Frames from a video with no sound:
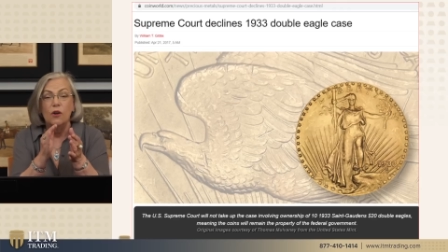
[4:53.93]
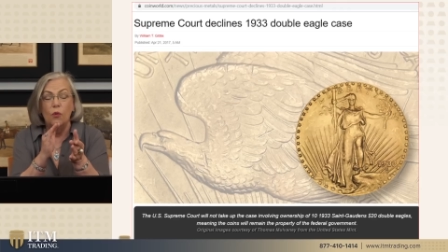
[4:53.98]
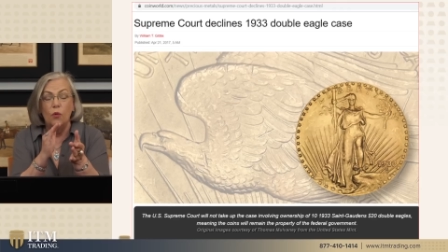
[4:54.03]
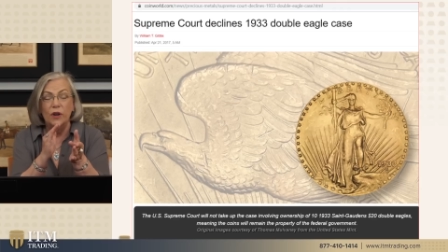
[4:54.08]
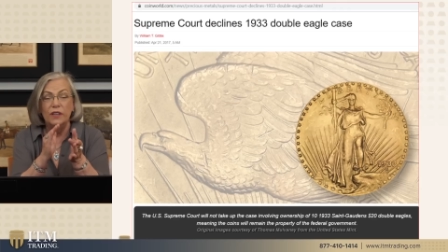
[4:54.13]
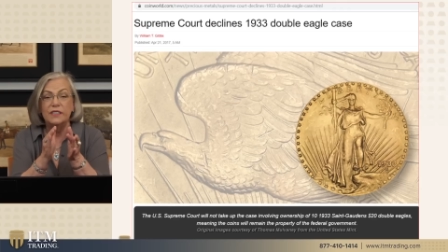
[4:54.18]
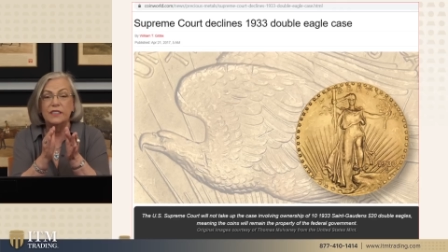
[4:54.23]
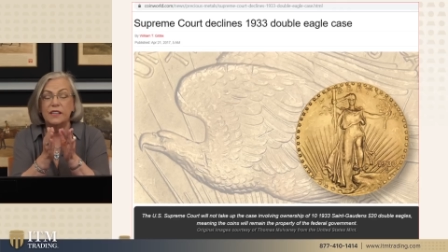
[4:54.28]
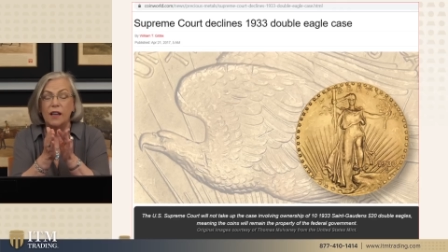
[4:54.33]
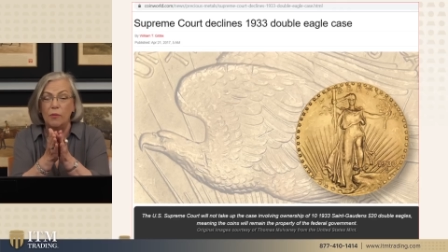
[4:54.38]

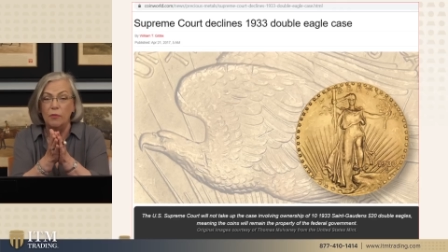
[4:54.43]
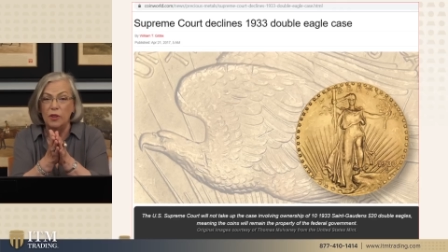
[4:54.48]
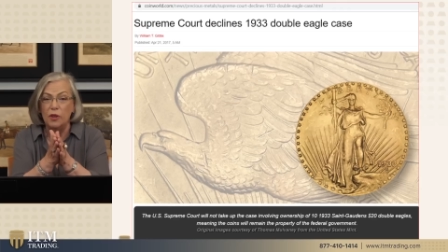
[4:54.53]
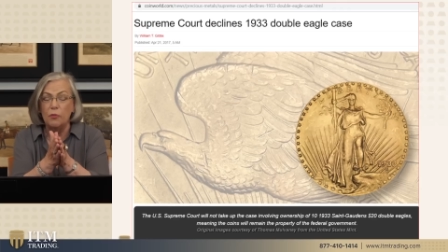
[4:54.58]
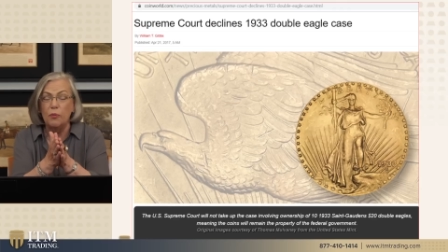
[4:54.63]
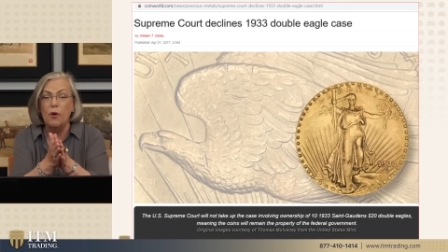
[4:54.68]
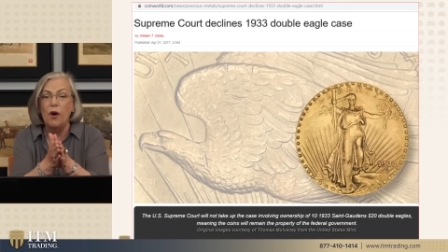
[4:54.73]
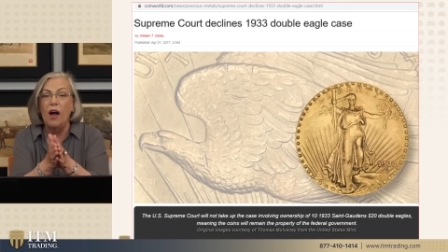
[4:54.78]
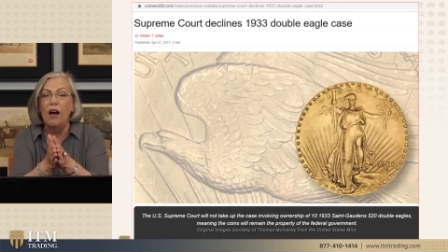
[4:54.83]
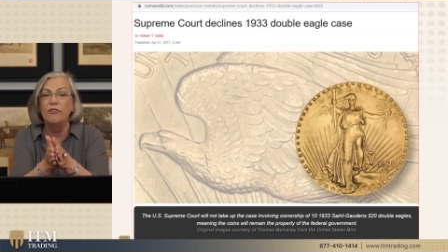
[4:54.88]
with some of
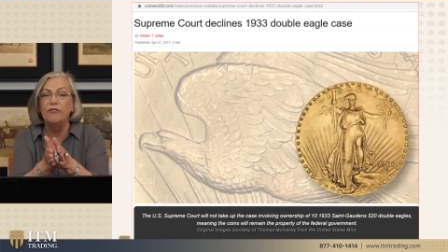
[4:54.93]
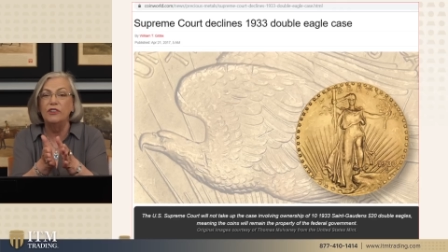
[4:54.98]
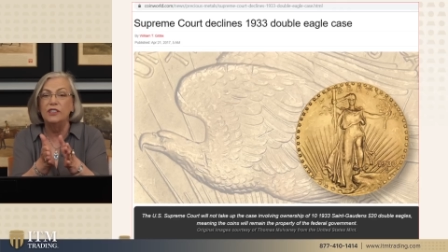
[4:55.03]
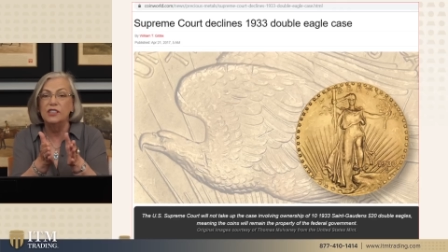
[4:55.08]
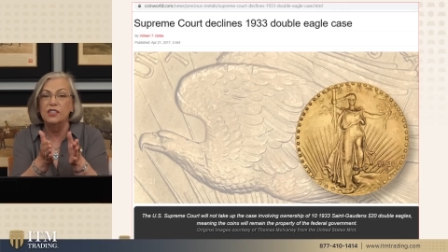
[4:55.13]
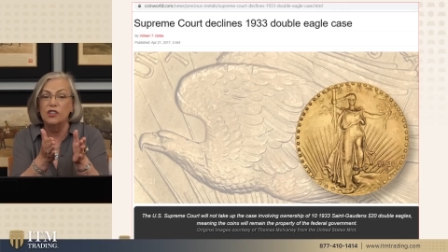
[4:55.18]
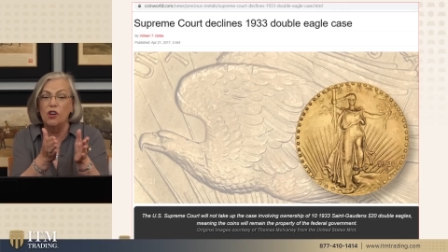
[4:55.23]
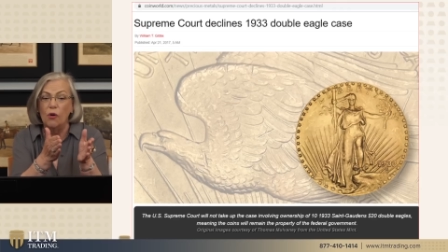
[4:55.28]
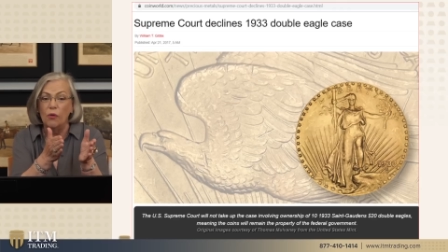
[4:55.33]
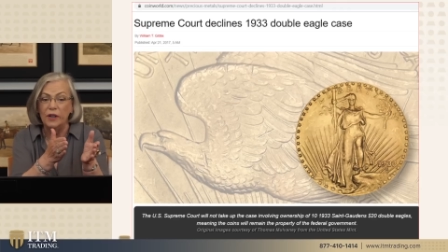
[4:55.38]
the
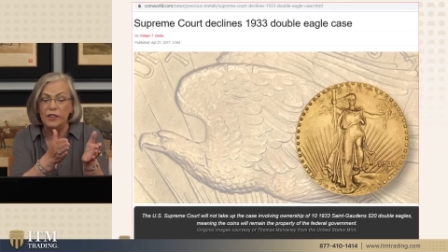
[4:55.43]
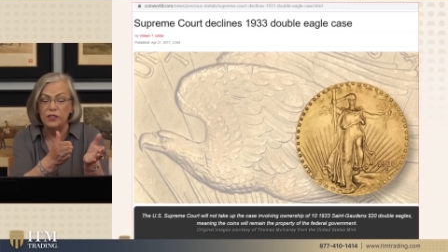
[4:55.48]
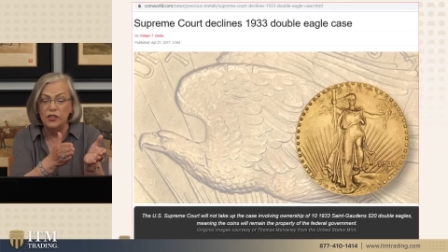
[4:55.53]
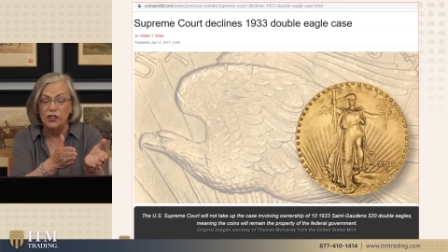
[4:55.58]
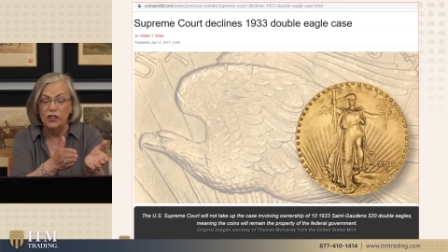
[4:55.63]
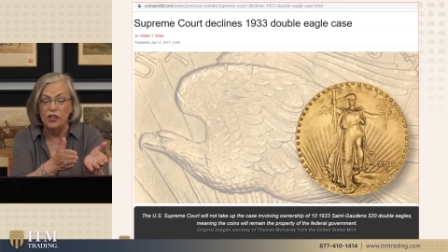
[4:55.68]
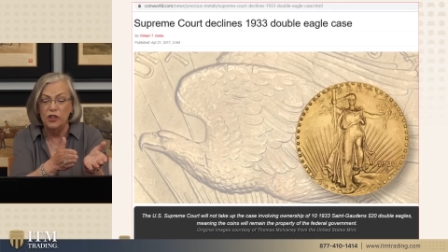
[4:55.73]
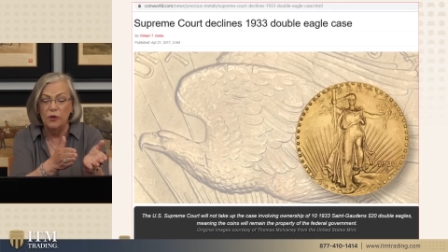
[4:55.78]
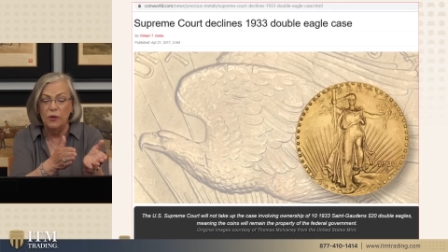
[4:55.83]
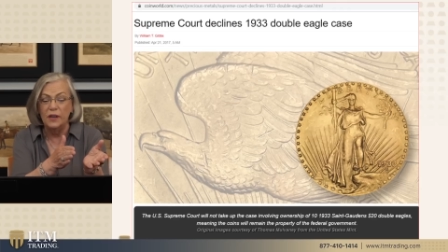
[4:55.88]
profits going
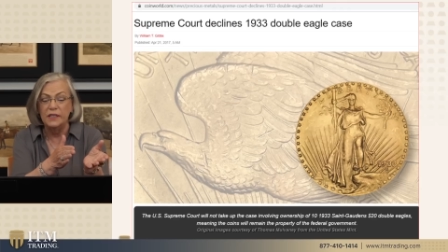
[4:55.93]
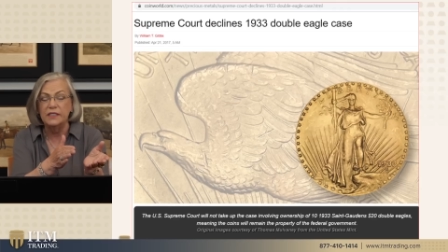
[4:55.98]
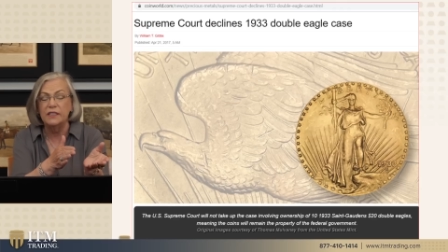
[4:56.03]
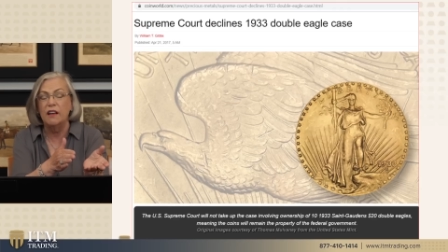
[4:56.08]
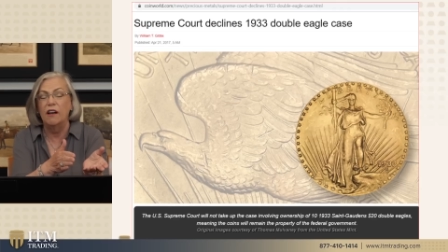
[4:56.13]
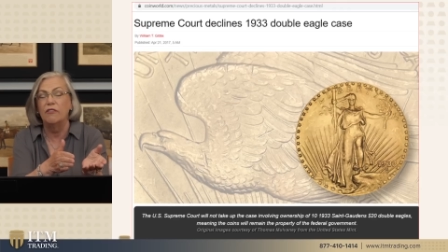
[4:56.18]
to the U.S.